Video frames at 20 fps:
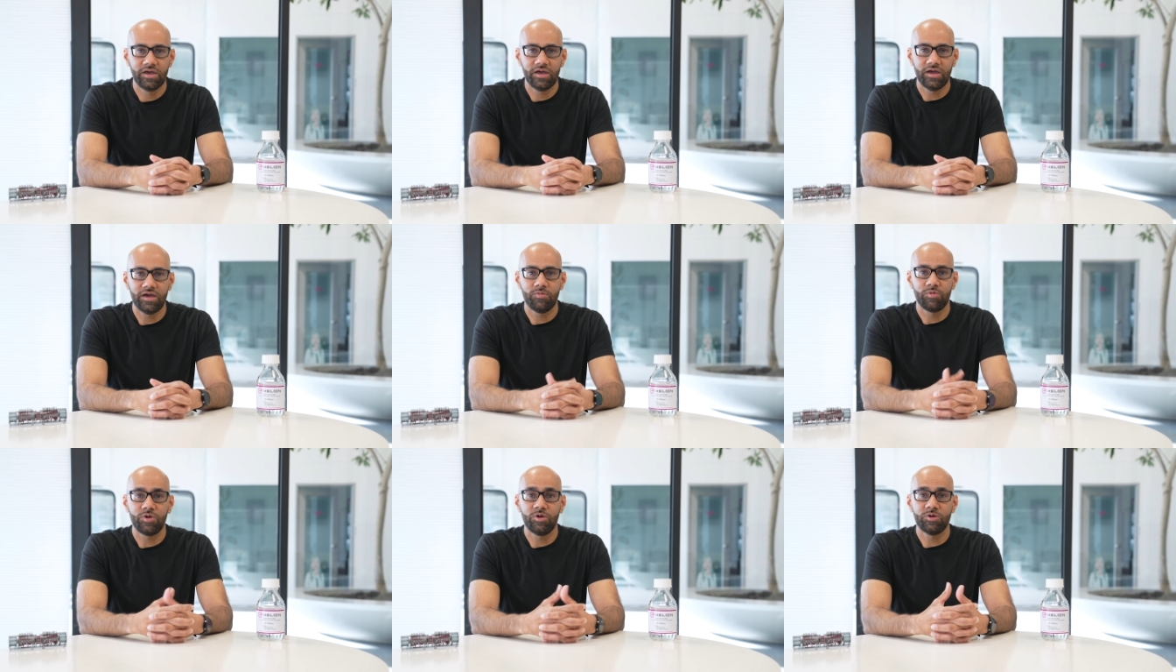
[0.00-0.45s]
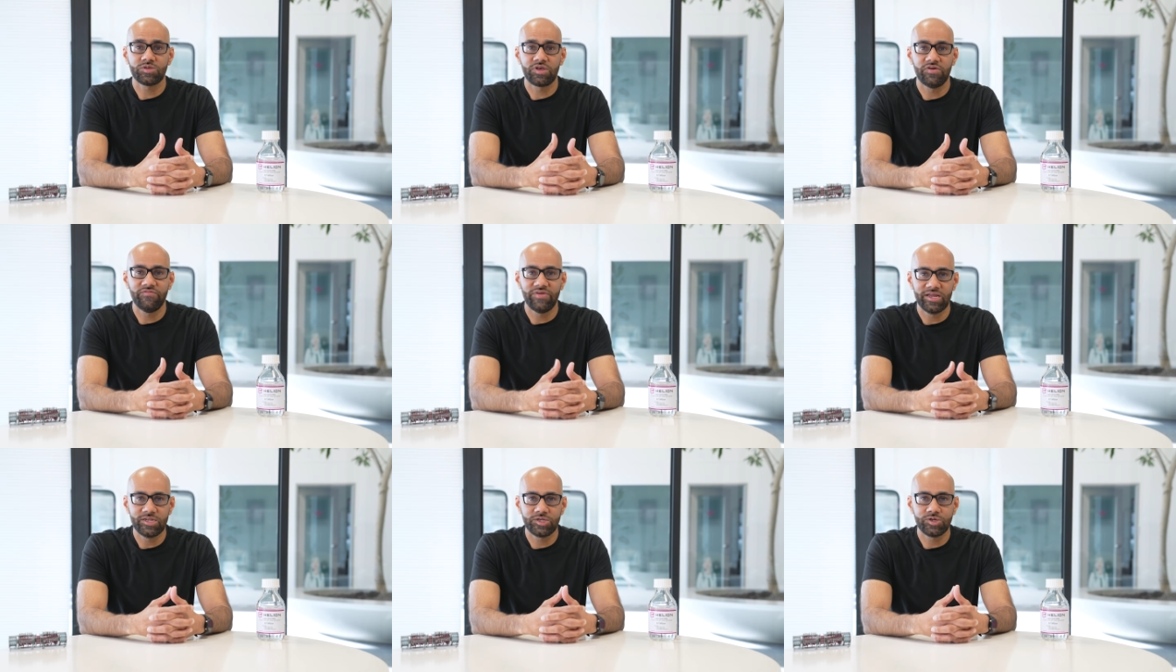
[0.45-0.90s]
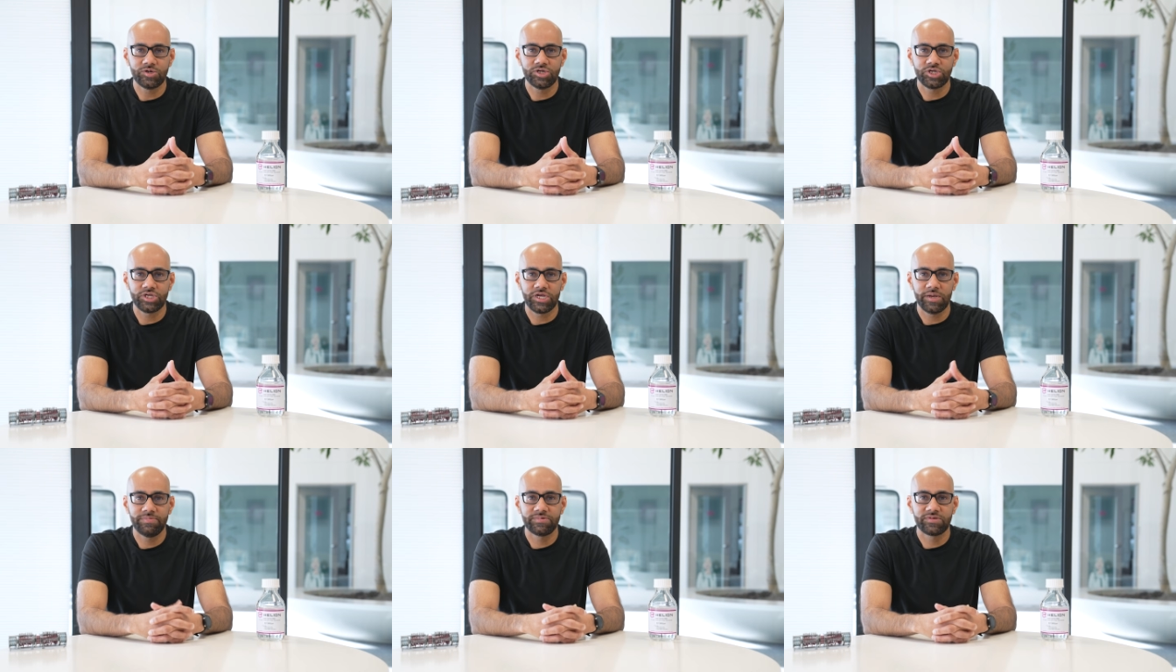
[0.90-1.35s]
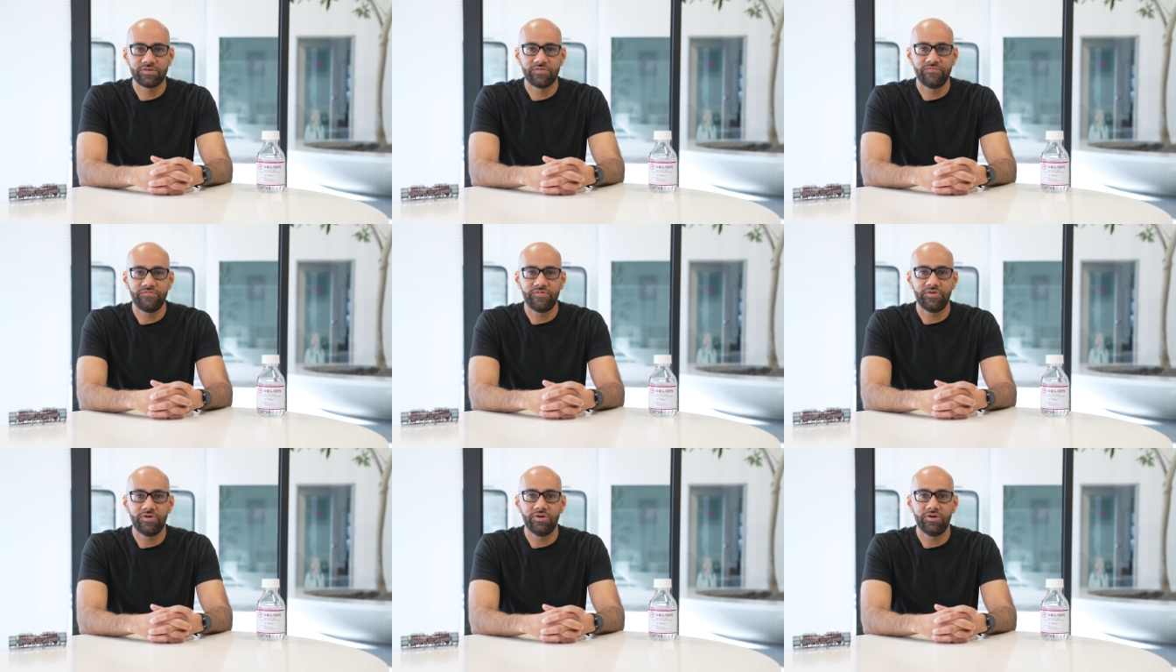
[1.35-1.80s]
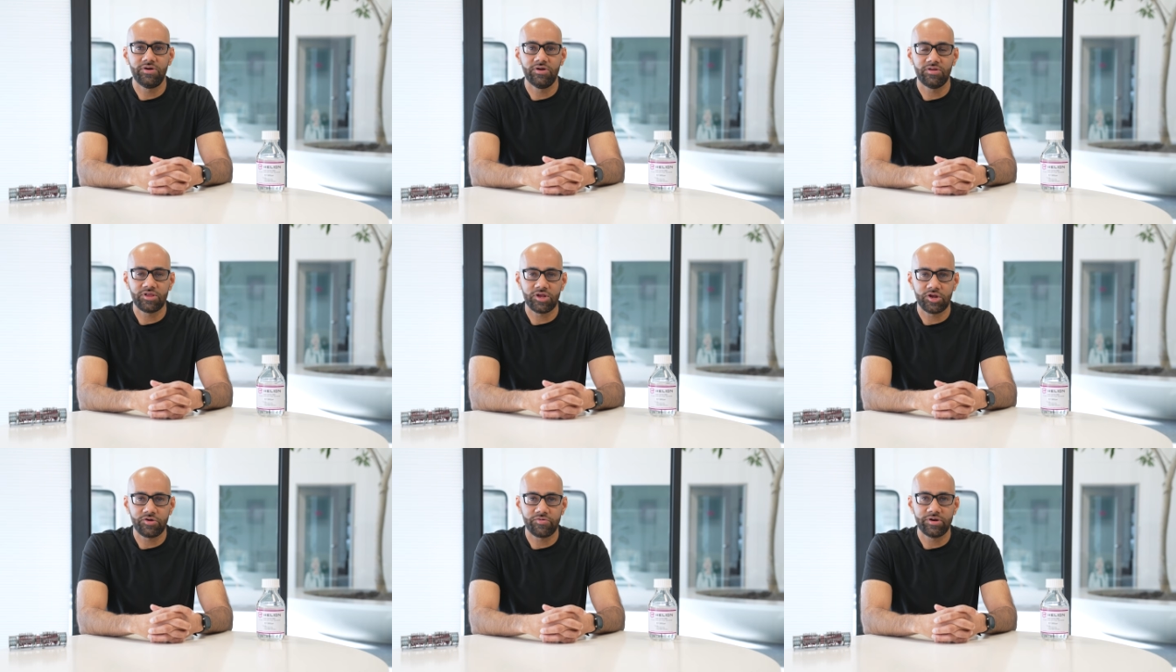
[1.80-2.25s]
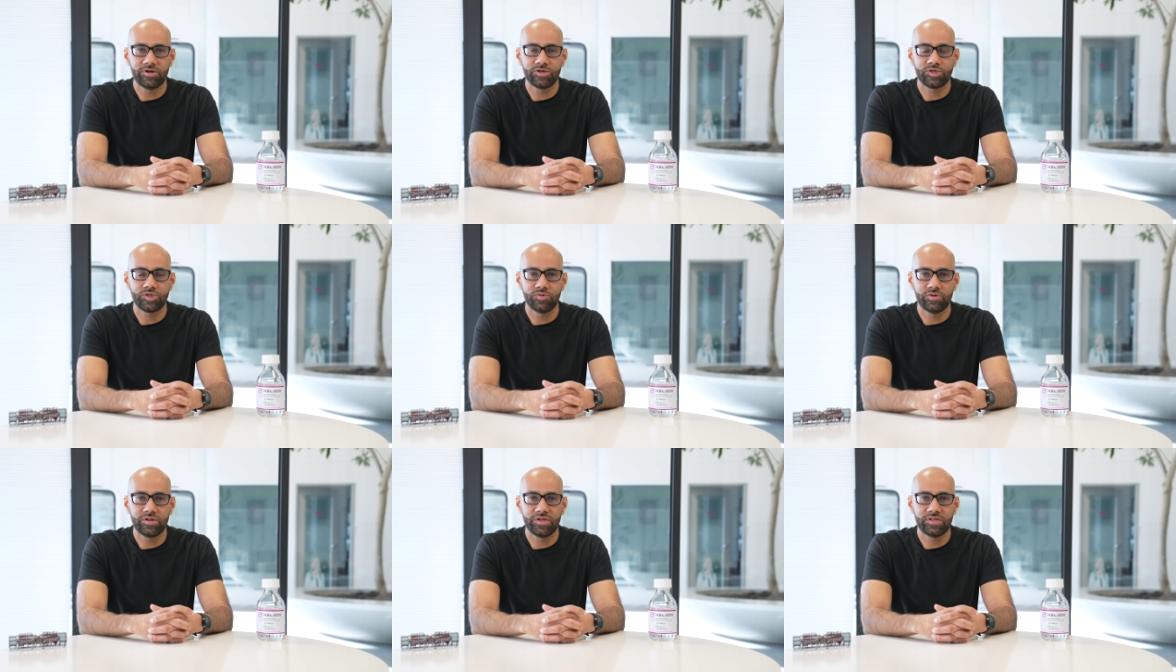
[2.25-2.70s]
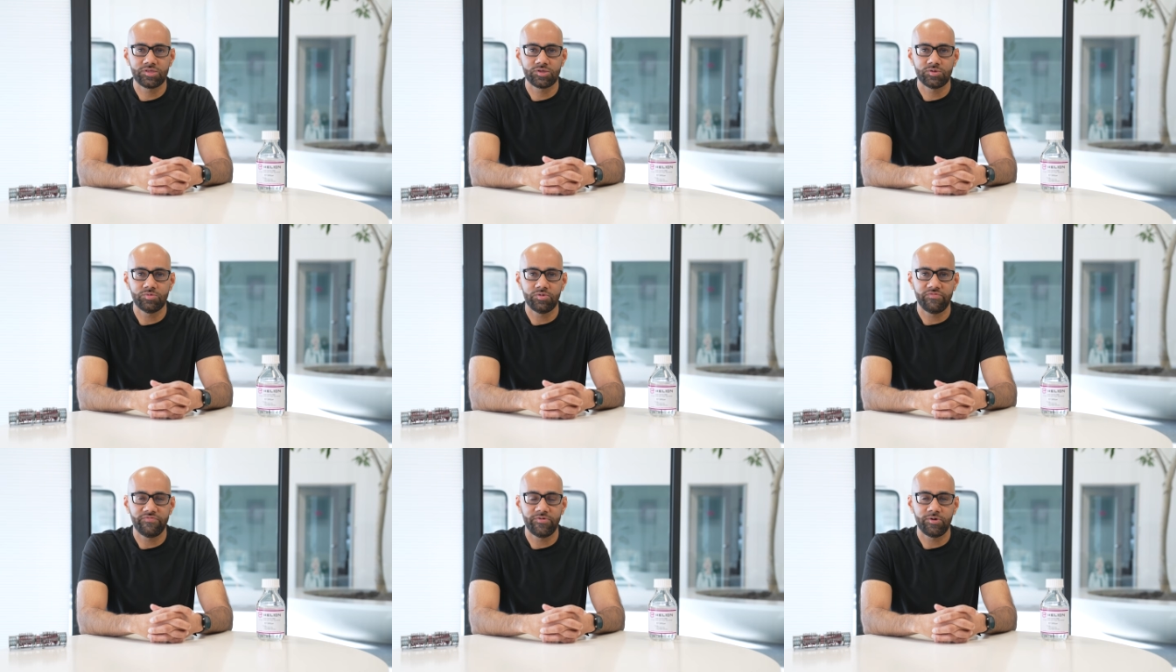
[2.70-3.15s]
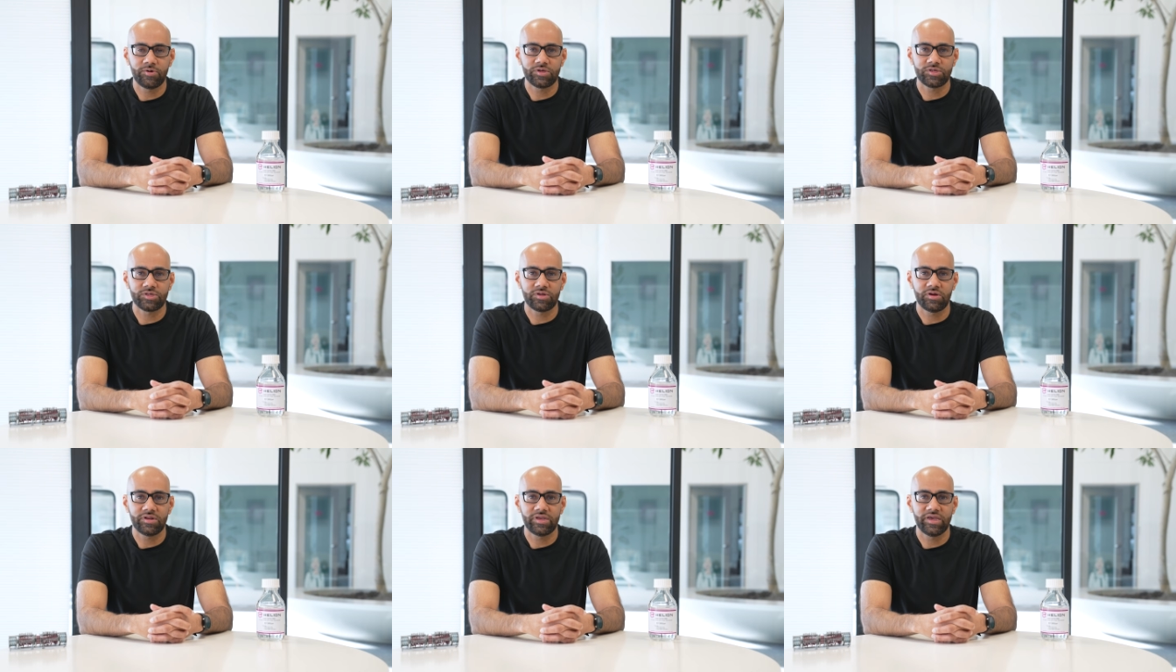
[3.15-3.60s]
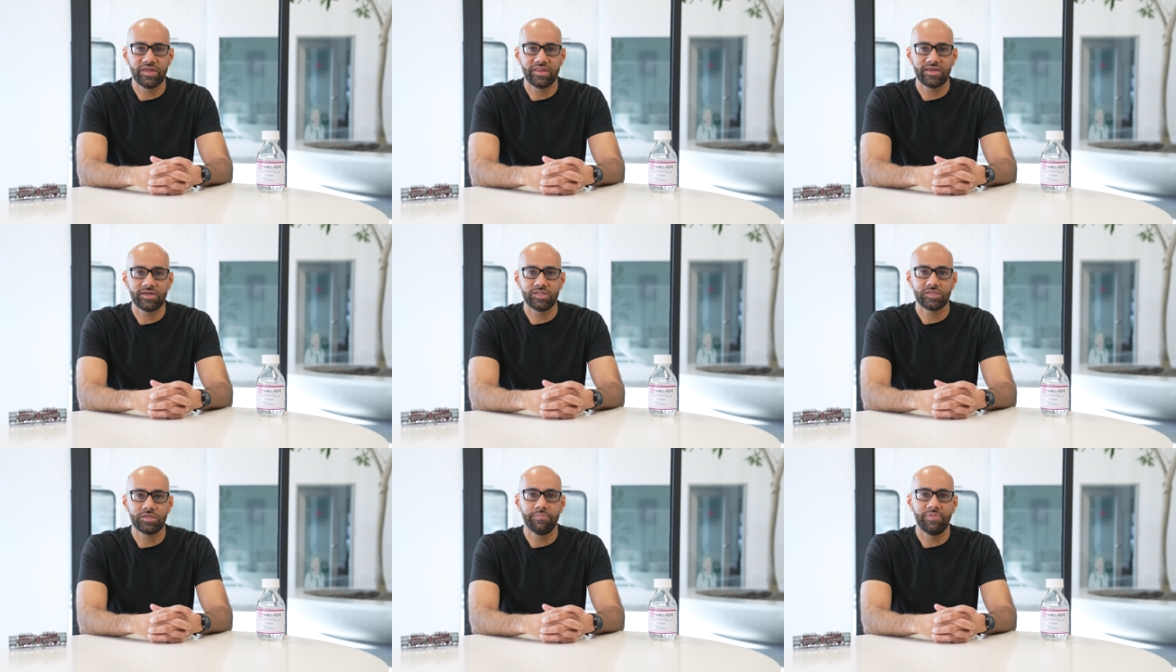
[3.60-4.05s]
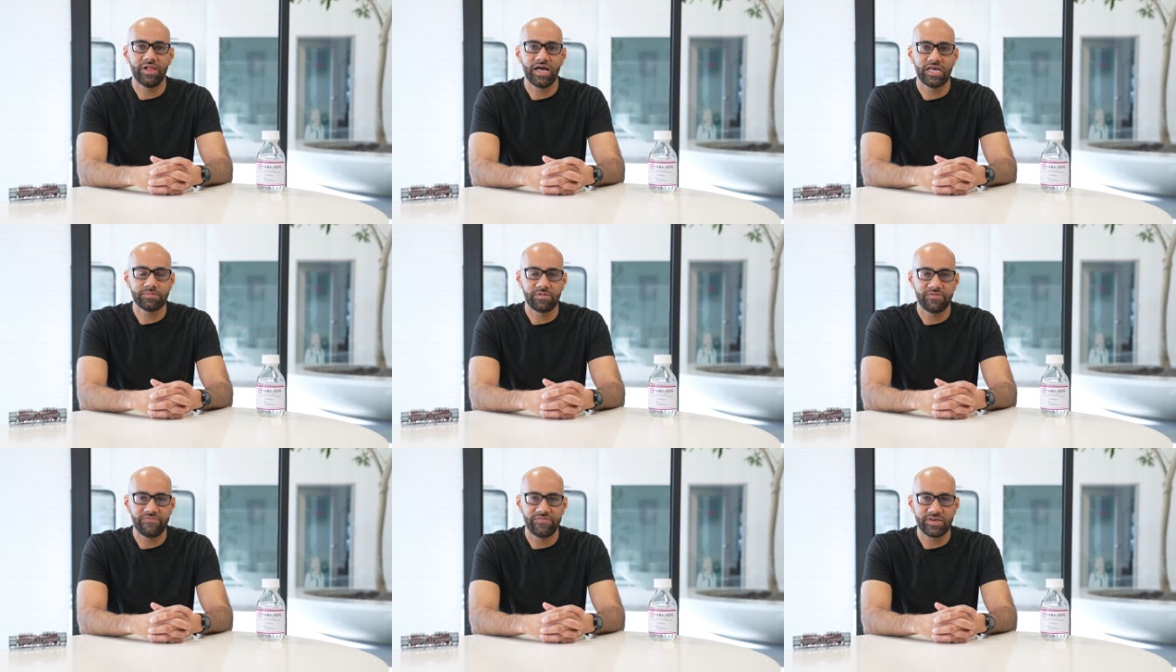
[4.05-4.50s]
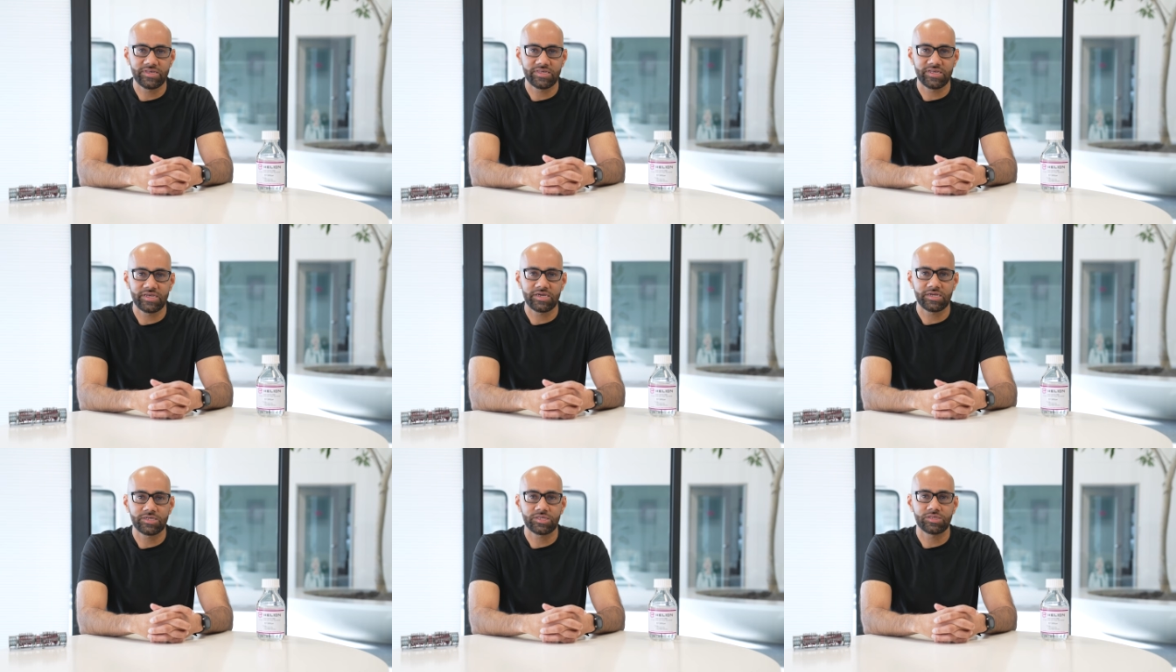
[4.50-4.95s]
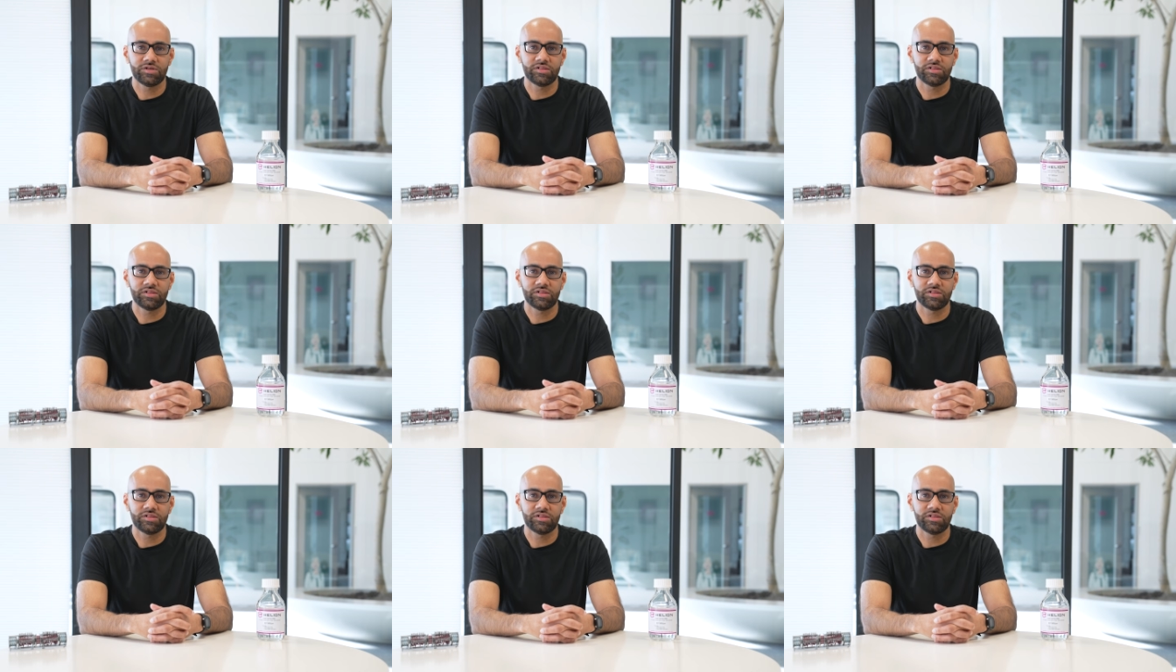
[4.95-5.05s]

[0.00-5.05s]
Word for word: uh, we also have internships for early career students who are focused on getting into plasma physics,